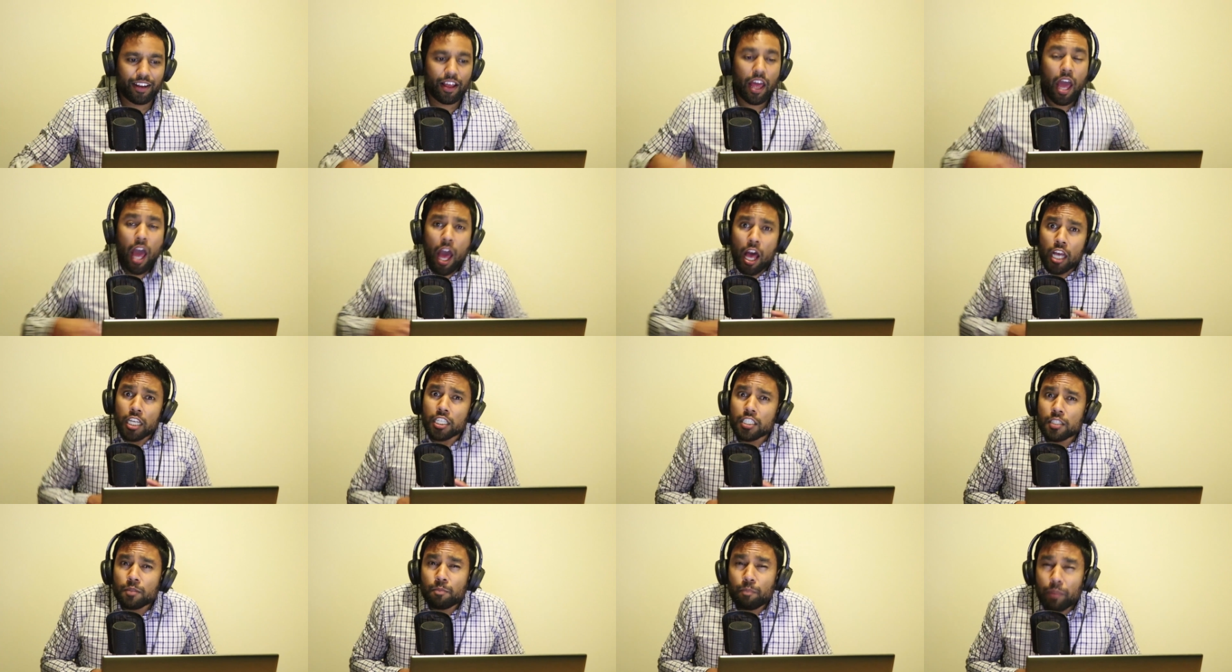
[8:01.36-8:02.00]
it.
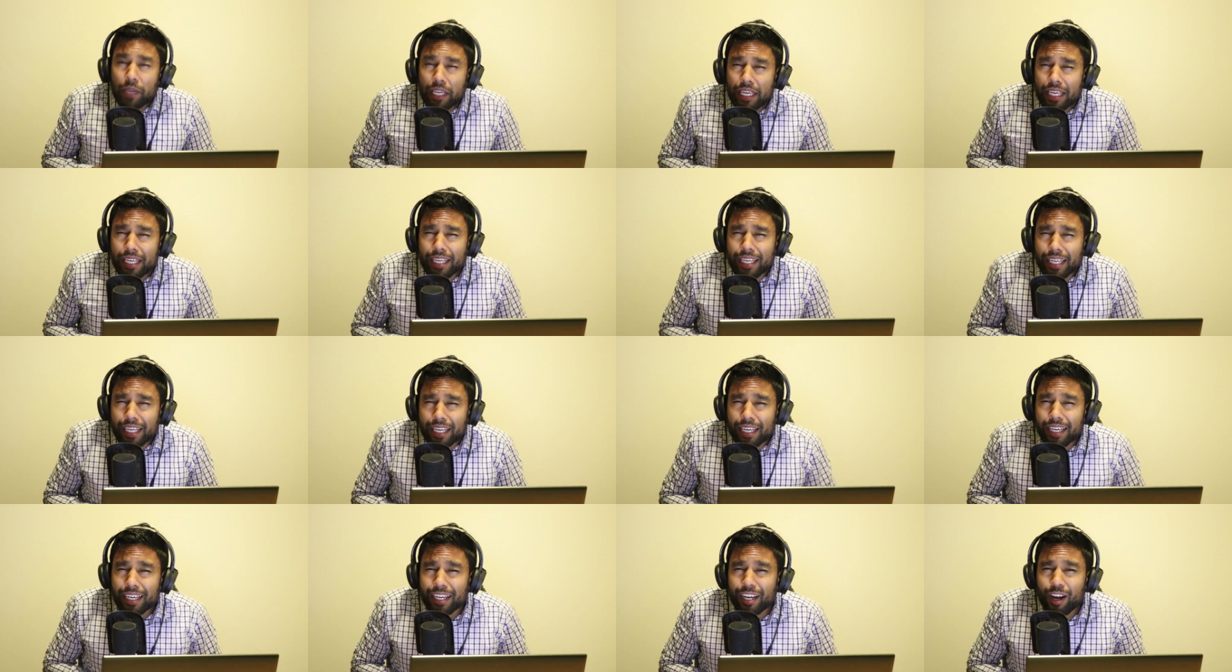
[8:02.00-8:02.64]

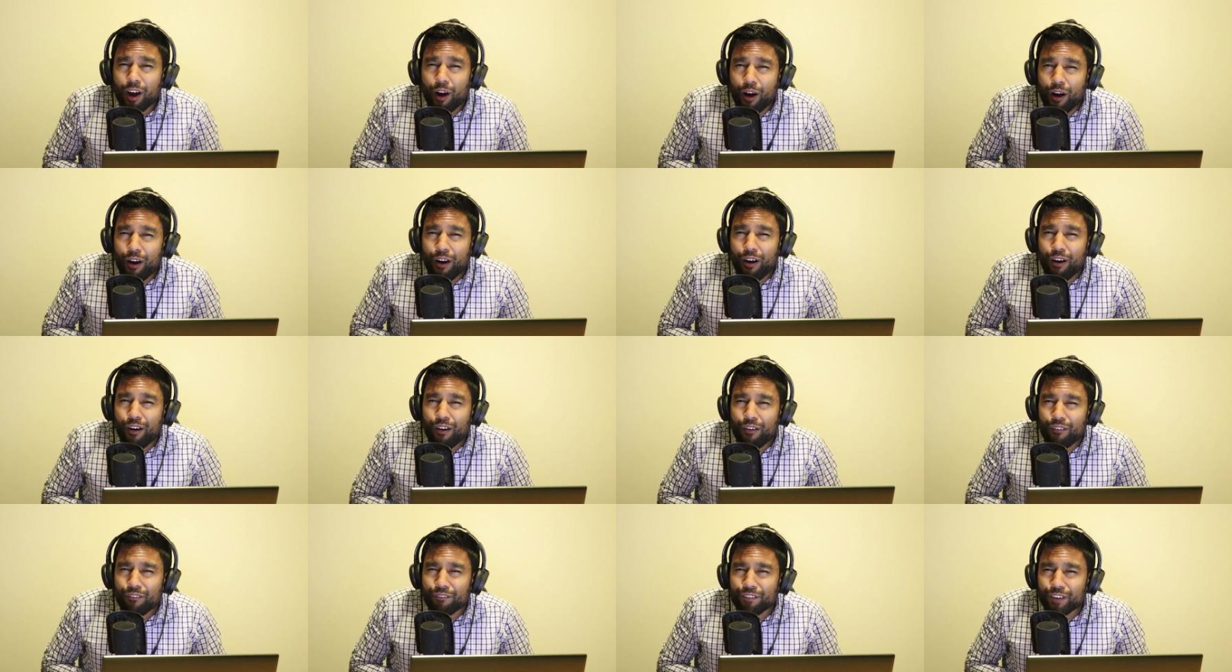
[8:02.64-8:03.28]
Speaking
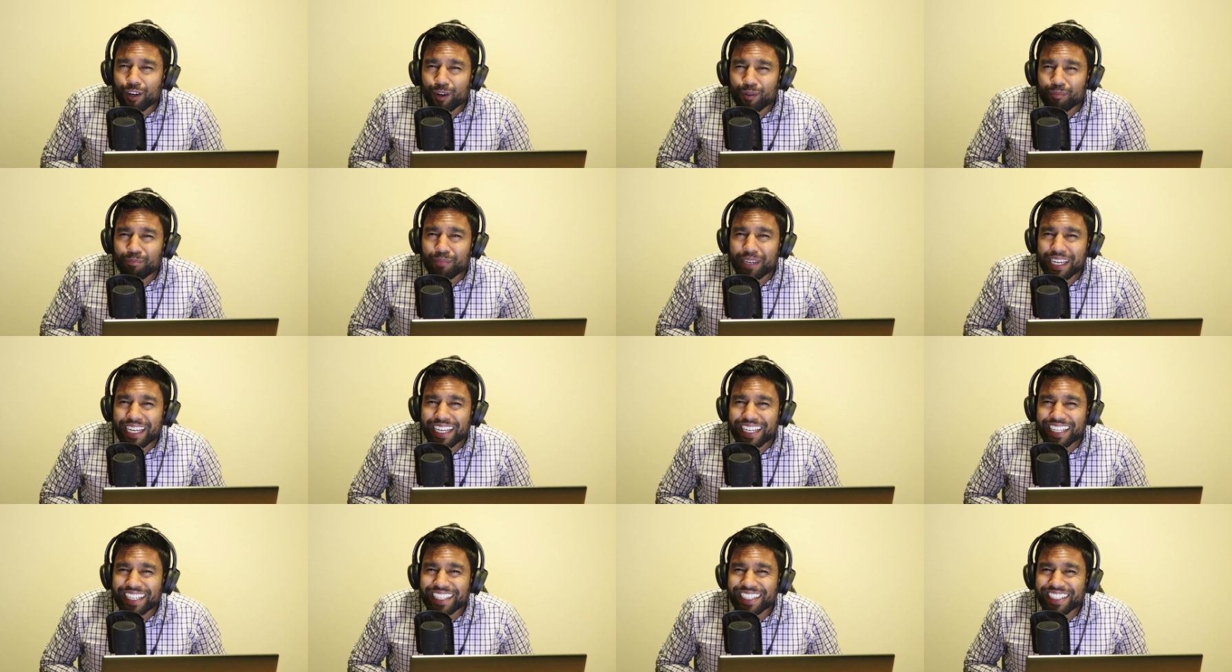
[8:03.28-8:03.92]
of
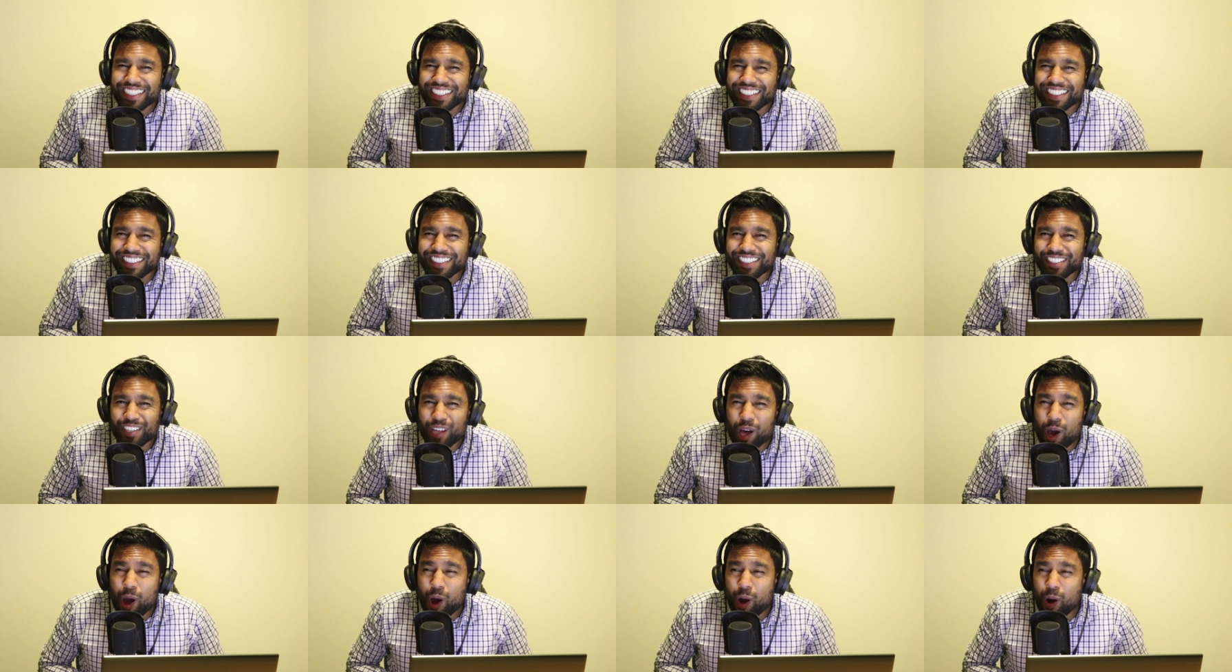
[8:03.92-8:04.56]
comedians,
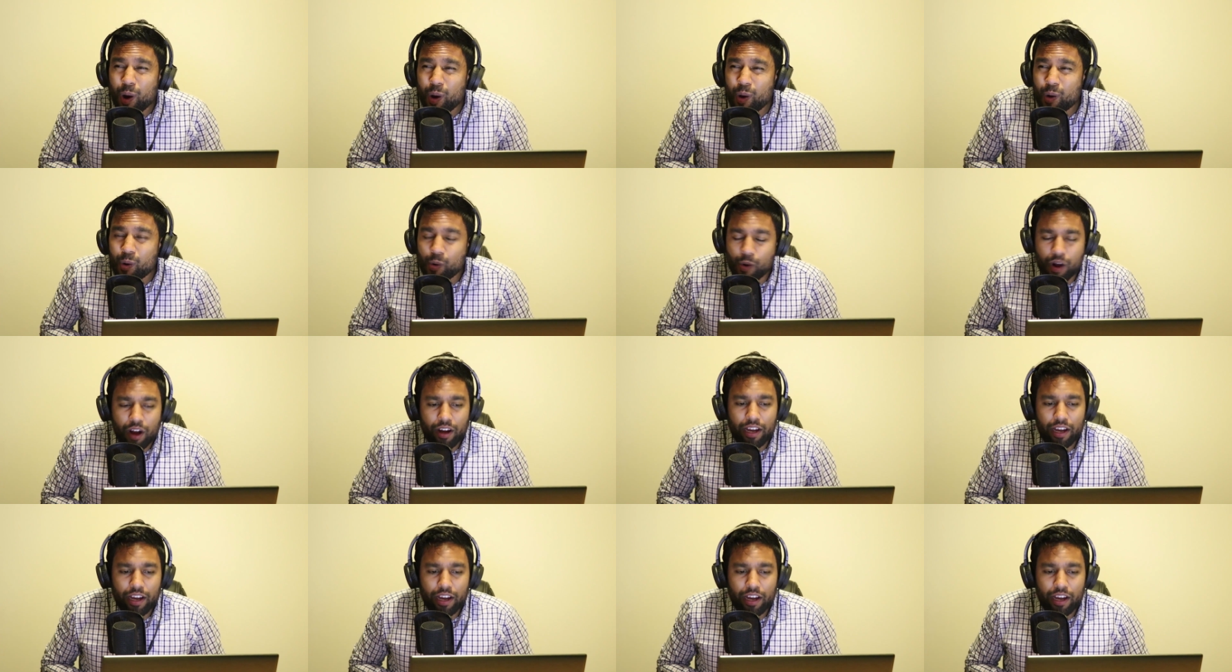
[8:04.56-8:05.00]
though.